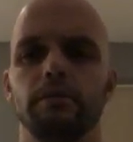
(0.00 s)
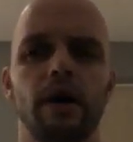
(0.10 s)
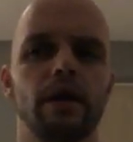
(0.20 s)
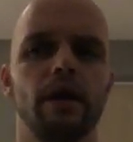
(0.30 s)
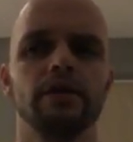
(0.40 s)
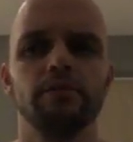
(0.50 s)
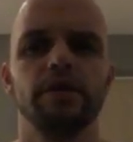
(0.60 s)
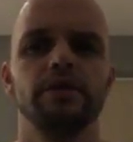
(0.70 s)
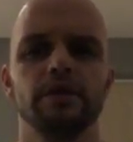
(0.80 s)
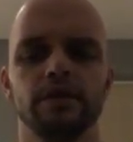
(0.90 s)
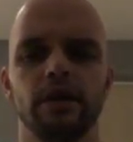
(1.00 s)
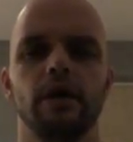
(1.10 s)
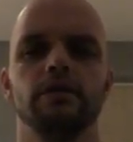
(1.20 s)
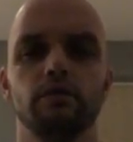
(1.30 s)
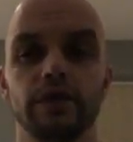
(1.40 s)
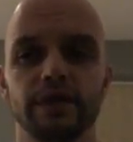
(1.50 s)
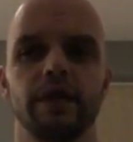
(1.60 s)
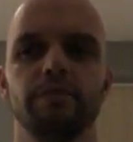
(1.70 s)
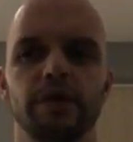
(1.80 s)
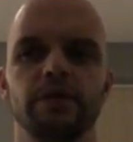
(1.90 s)
my last pictures are the
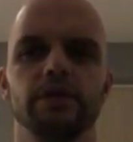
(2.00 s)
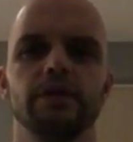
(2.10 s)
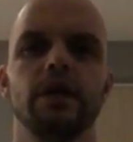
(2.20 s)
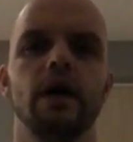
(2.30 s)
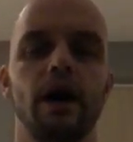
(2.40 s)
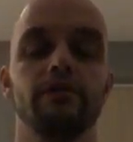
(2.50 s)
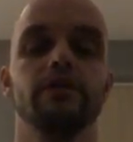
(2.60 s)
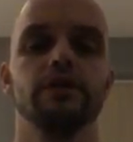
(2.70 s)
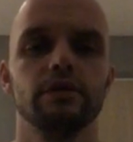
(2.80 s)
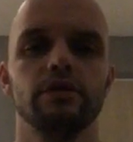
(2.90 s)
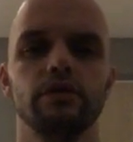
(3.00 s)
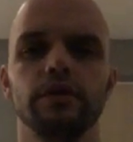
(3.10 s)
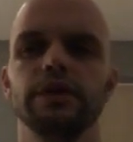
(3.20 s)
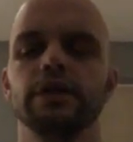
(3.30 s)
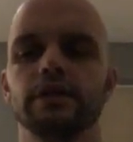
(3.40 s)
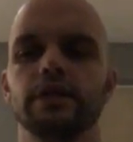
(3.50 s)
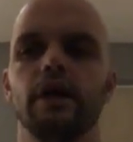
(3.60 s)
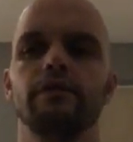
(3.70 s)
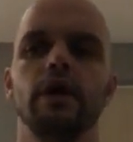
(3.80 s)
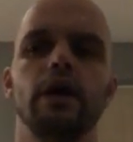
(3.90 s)
recent pictures after surgeries and
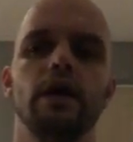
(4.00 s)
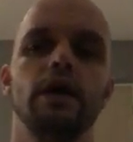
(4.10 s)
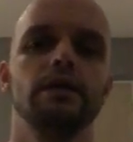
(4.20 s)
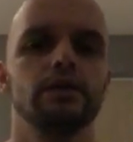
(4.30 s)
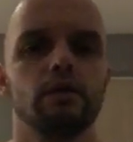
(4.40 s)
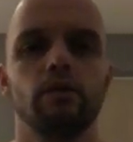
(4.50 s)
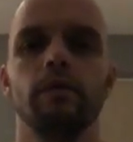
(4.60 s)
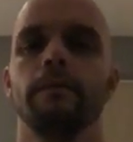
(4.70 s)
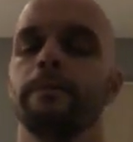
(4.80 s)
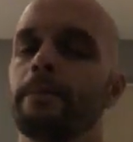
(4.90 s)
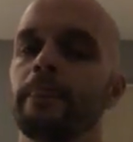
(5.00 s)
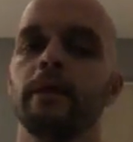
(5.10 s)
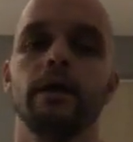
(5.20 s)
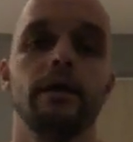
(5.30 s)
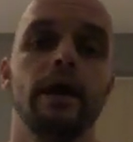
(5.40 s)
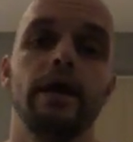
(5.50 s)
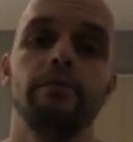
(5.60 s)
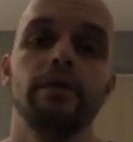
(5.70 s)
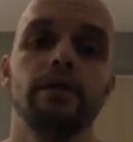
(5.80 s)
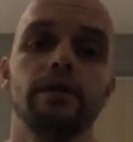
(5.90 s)
stuff. So
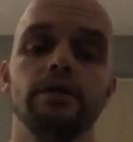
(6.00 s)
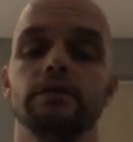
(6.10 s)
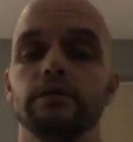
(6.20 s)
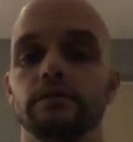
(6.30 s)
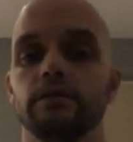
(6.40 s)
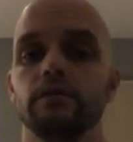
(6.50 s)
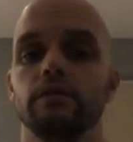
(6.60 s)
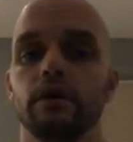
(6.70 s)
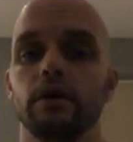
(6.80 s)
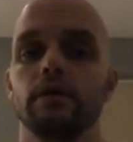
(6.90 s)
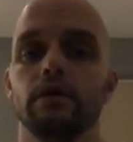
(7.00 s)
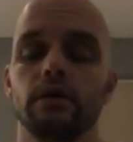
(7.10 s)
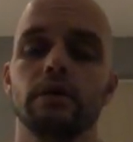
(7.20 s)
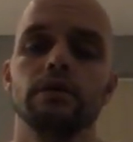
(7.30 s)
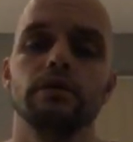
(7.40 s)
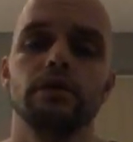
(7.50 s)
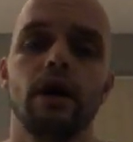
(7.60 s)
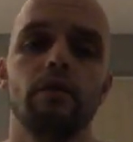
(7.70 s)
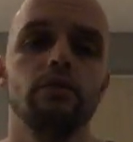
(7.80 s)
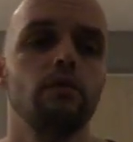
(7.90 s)
hate me
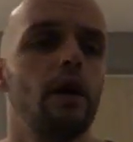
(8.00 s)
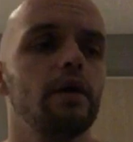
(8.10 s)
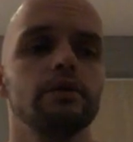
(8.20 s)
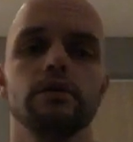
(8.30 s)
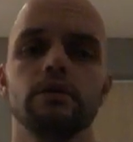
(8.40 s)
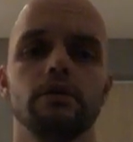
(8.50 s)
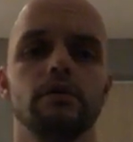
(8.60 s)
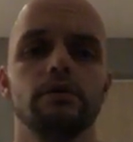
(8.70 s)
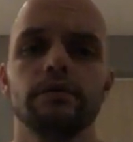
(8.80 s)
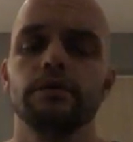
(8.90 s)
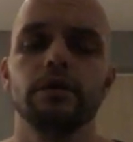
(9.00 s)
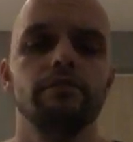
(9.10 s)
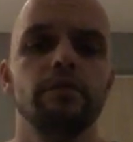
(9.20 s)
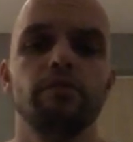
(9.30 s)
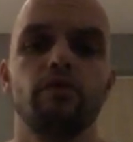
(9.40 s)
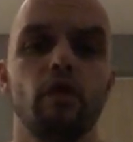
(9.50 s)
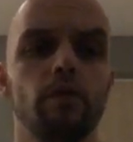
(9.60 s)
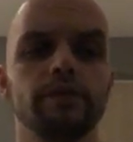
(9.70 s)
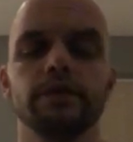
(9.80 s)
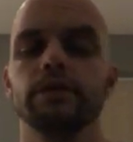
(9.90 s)
how you want, or give me
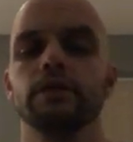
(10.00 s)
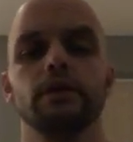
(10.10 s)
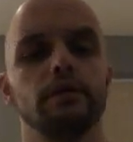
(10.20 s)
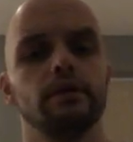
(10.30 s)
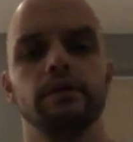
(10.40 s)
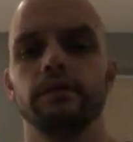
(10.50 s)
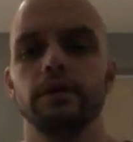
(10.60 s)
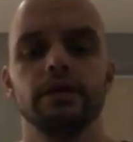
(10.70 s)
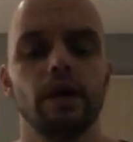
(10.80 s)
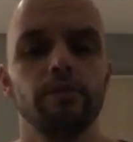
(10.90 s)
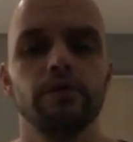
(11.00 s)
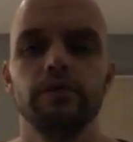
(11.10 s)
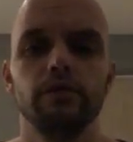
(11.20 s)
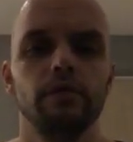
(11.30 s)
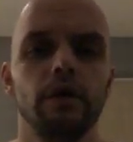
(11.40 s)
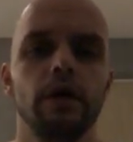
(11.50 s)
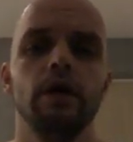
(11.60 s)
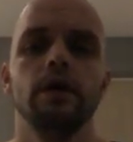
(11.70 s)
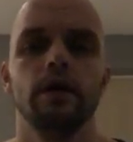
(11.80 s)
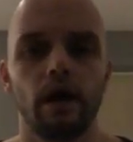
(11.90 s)
props. It's up to you.
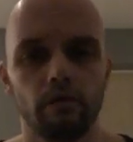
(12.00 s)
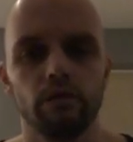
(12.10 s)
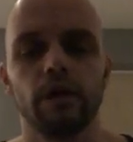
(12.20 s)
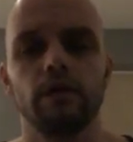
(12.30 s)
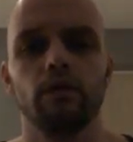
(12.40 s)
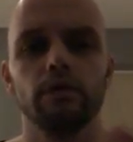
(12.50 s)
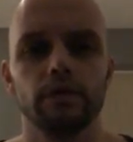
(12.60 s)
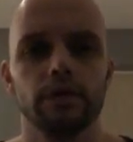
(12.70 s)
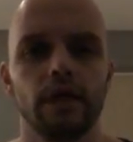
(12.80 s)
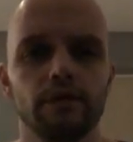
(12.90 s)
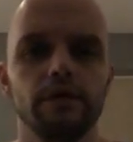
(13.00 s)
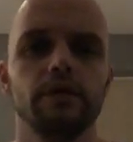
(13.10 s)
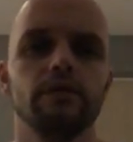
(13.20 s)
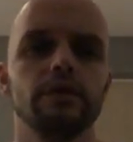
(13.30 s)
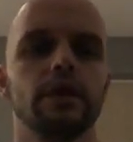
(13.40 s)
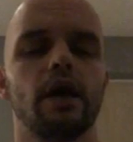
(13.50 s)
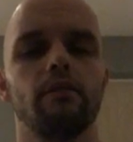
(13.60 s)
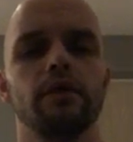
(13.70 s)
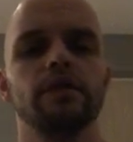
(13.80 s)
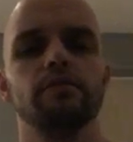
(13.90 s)
I will record another videos, and I
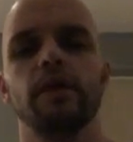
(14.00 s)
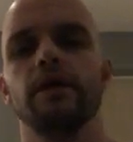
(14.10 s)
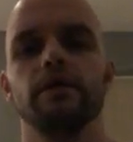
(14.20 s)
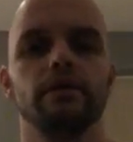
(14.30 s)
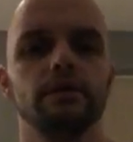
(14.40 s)
will explain